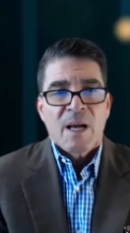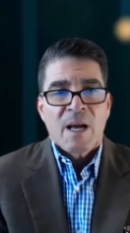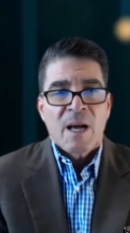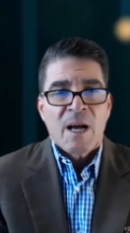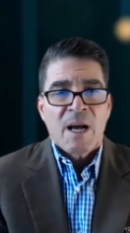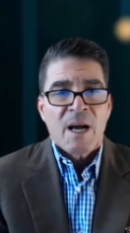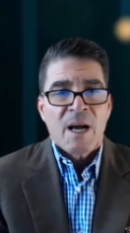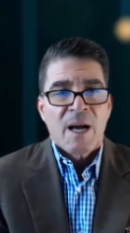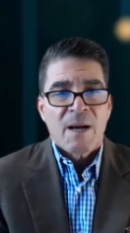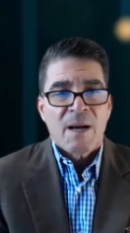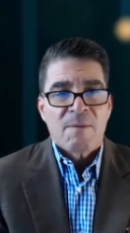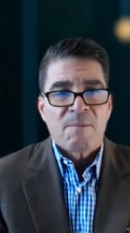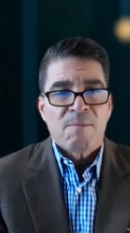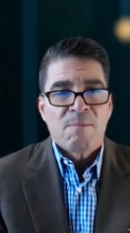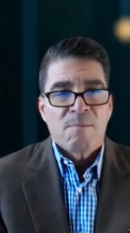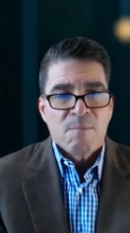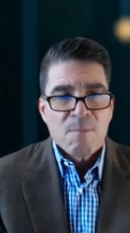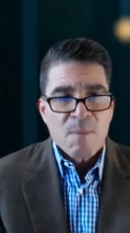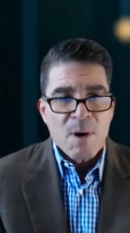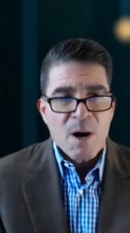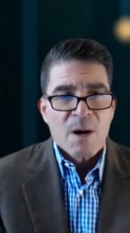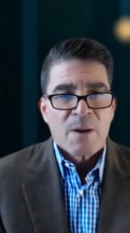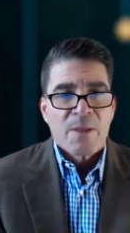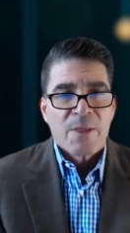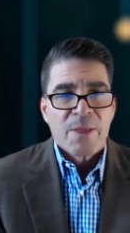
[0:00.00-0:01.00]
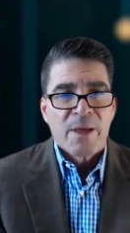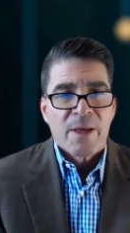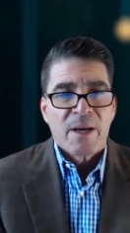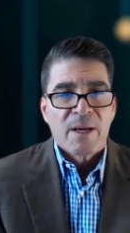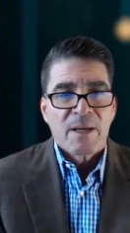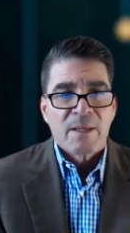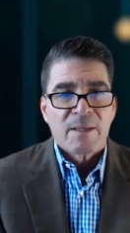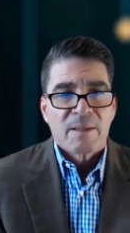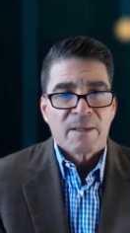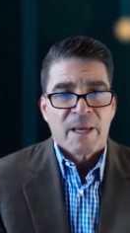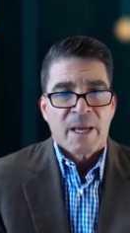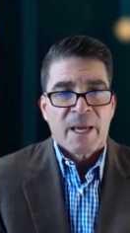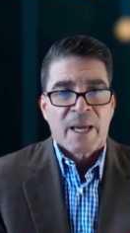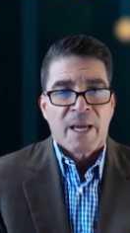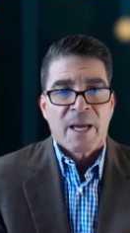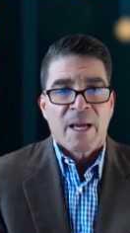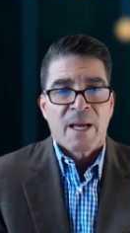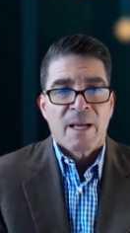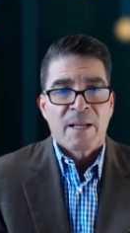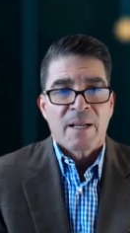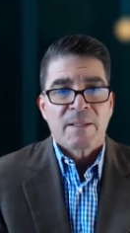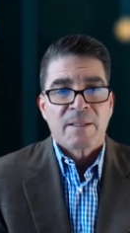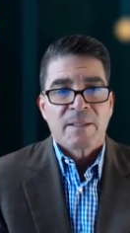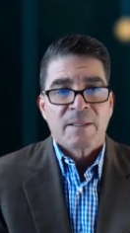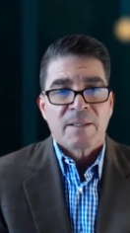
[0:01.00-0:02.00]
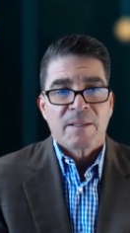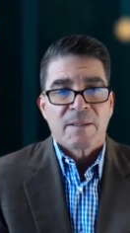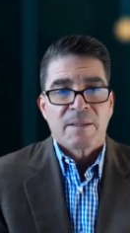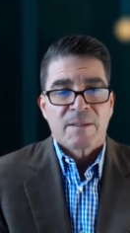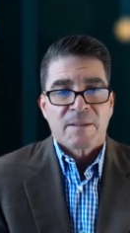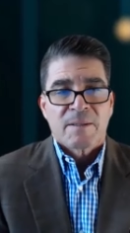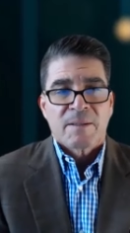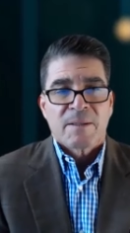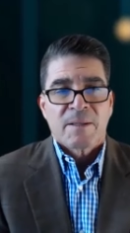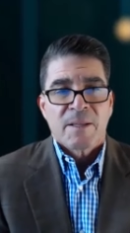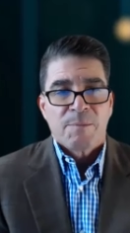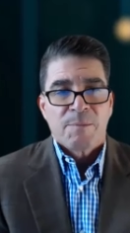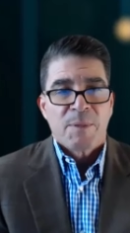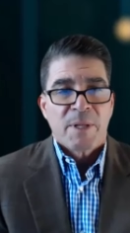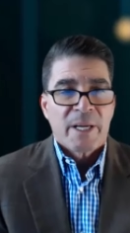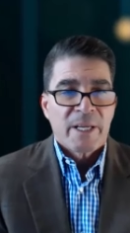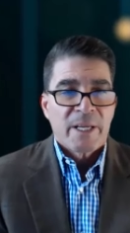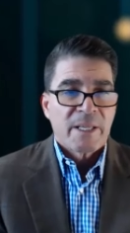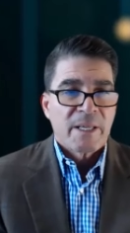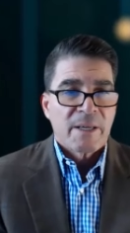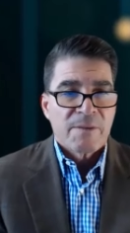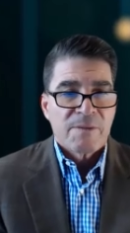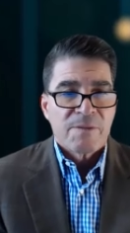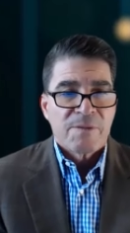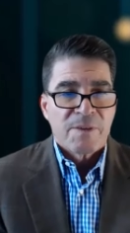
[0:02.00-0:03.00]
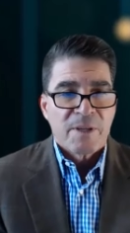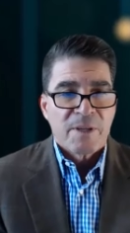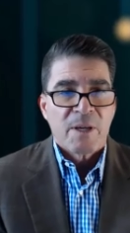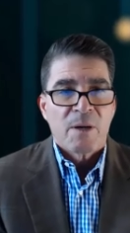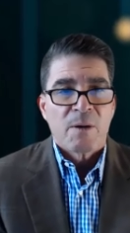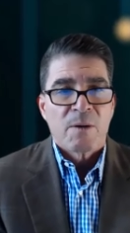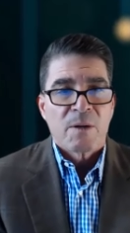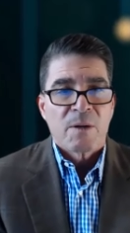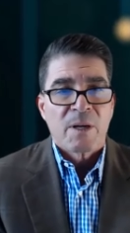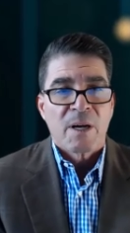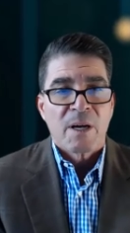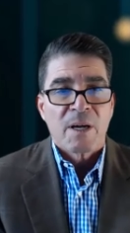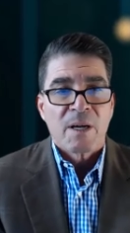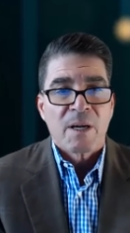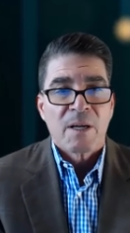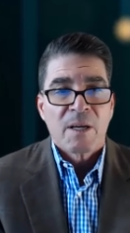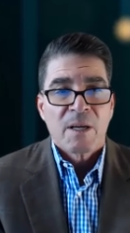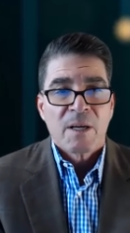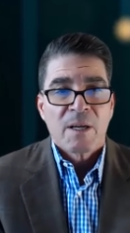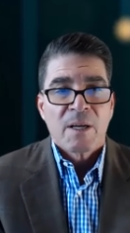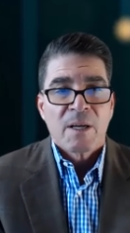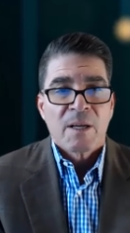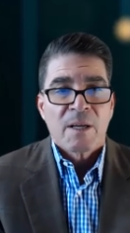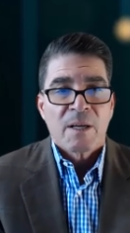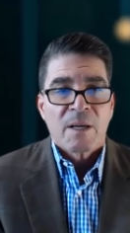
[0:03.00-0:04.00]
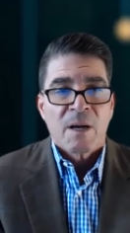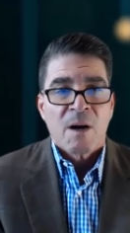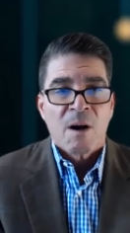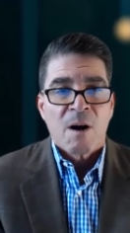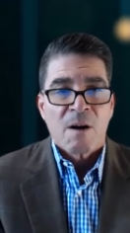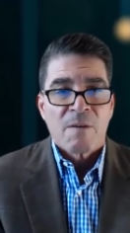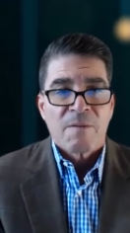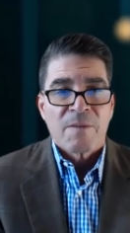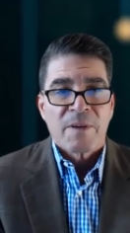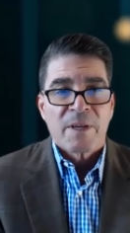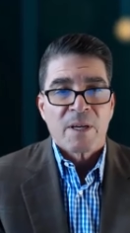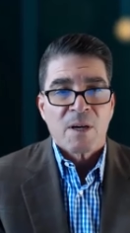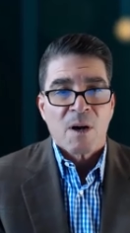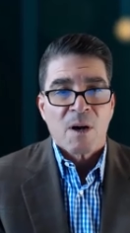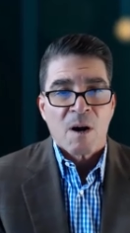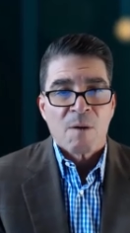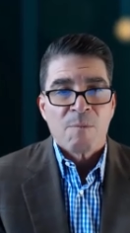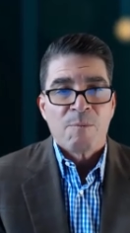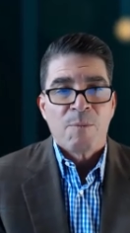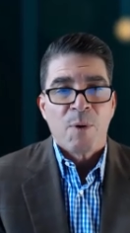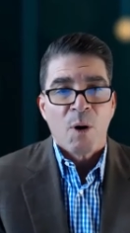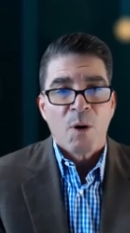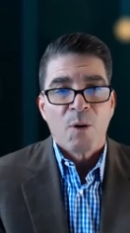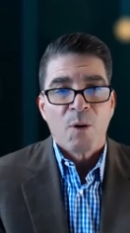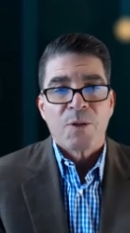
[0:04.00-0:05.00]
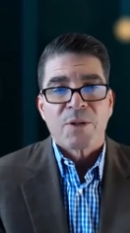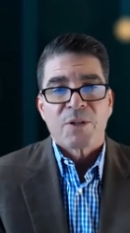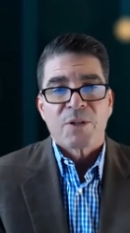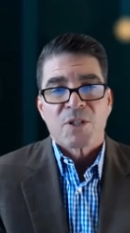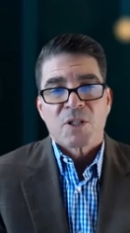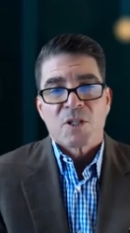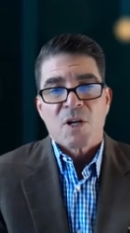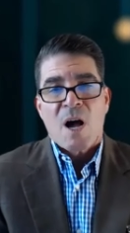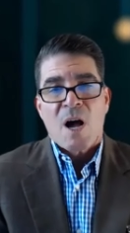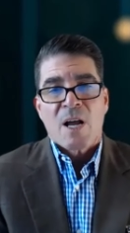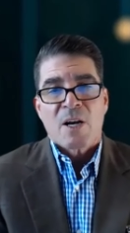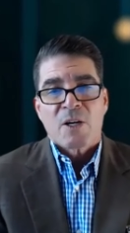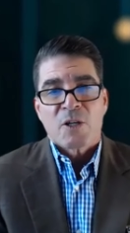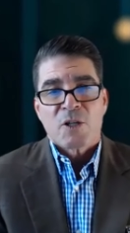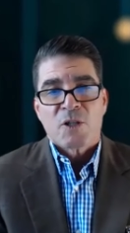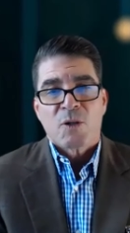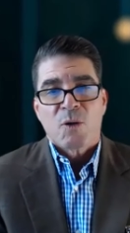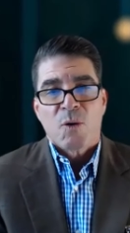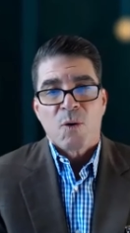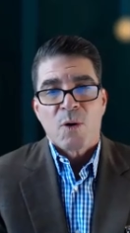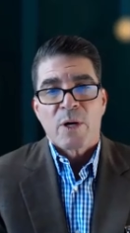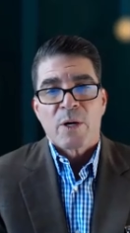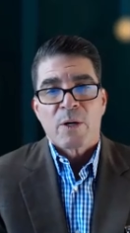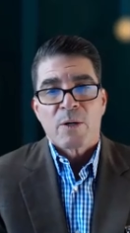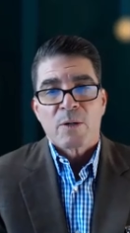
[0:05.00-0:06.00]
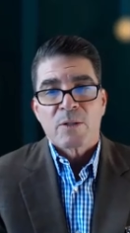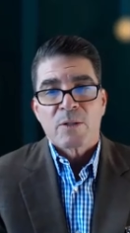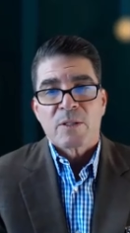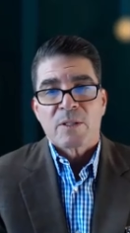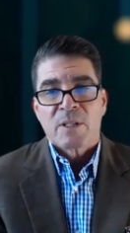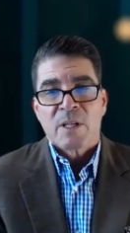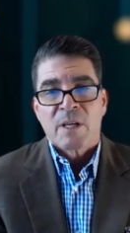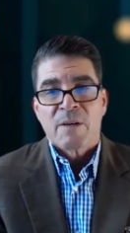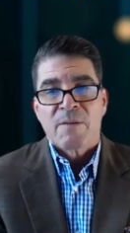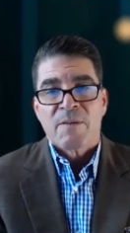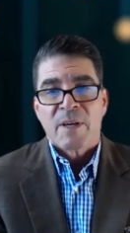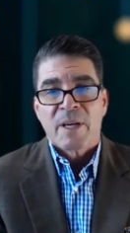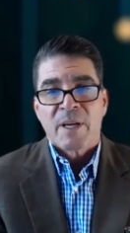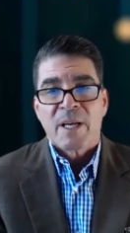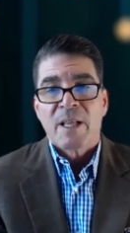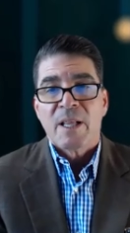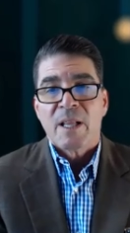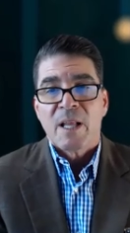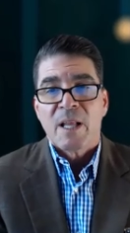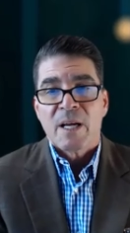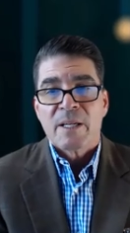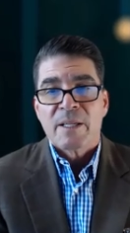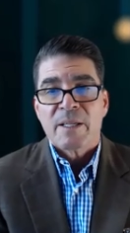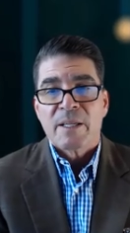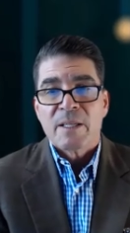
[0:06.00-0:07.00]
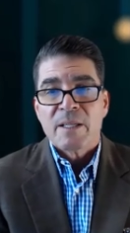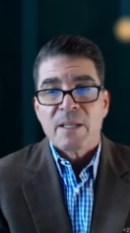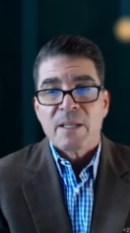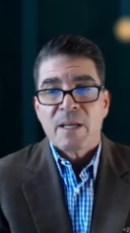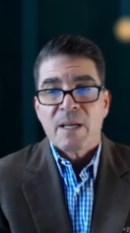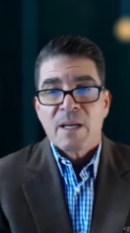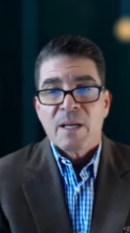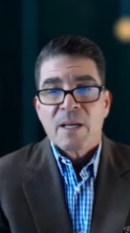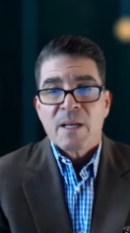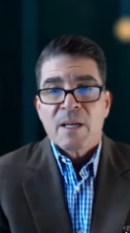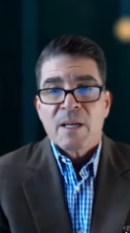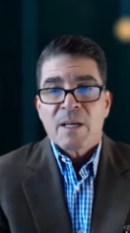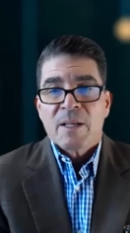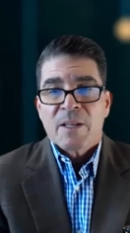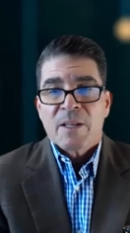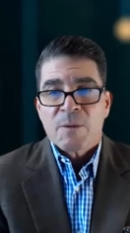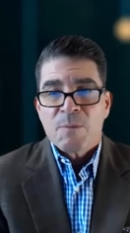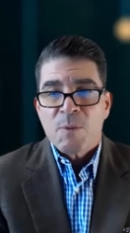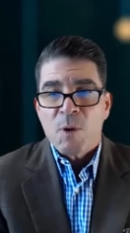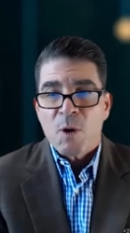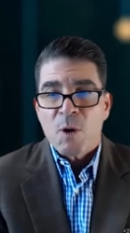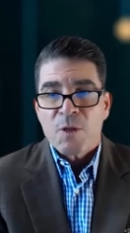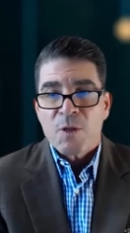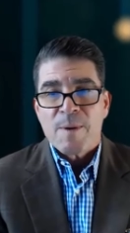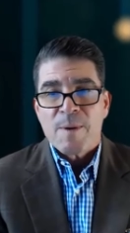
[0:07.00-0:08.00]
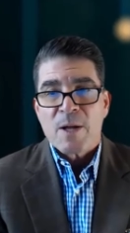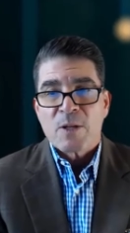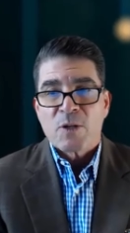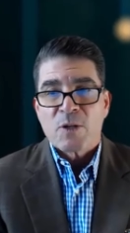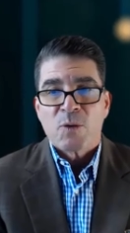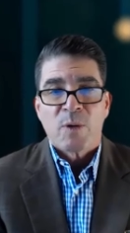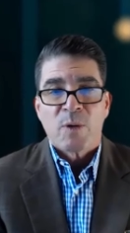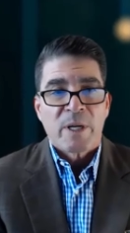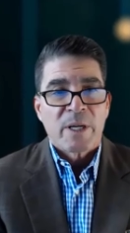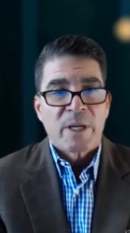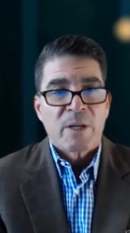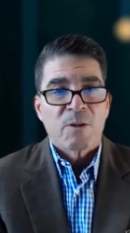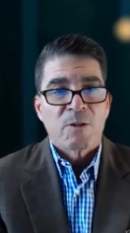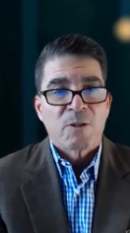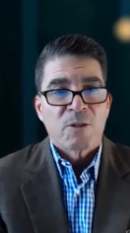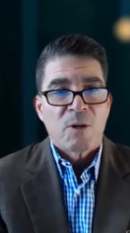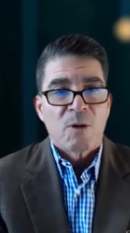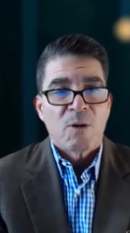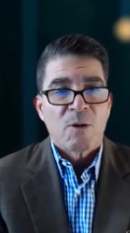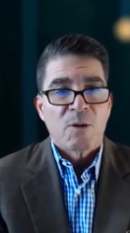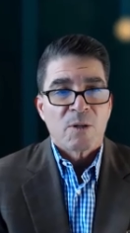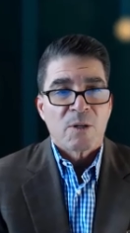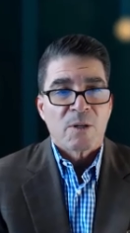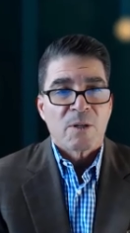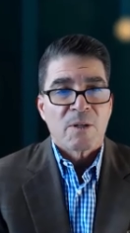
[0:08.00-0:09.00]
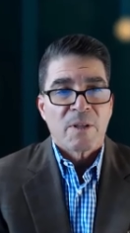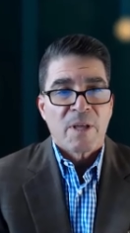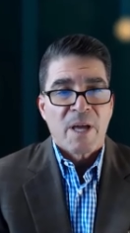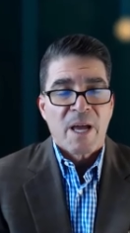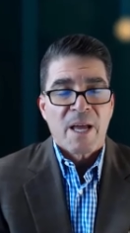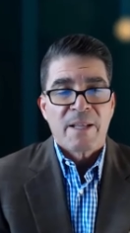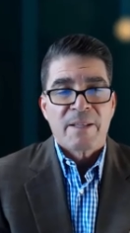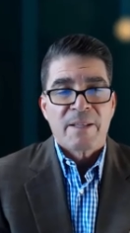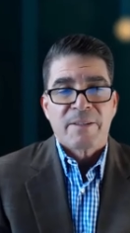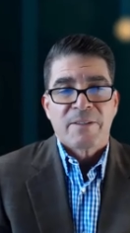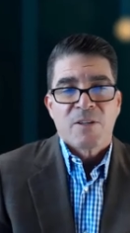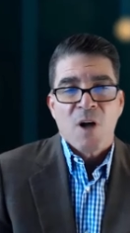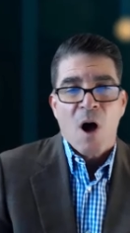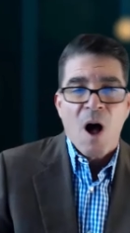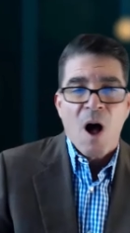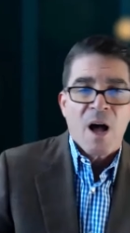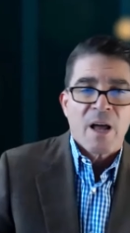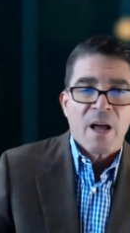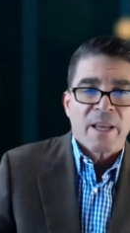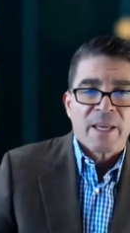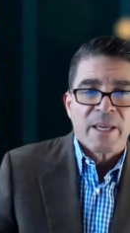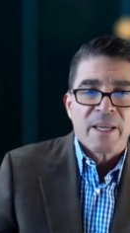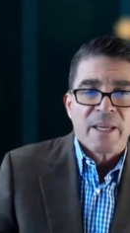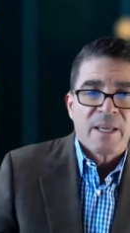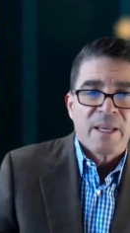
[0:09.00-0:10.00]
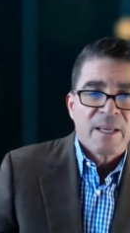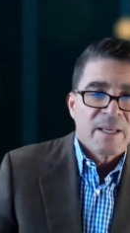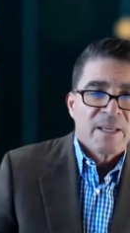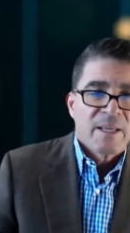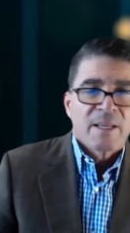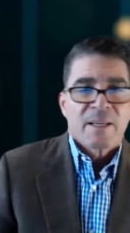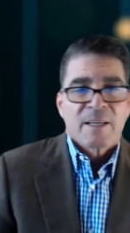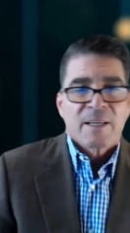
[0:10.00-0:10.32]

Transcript: uh, Martha and the plaintiff, Fiona, Harvey are both Scottish lawyers living in London. They're both about 20 years older than Donnie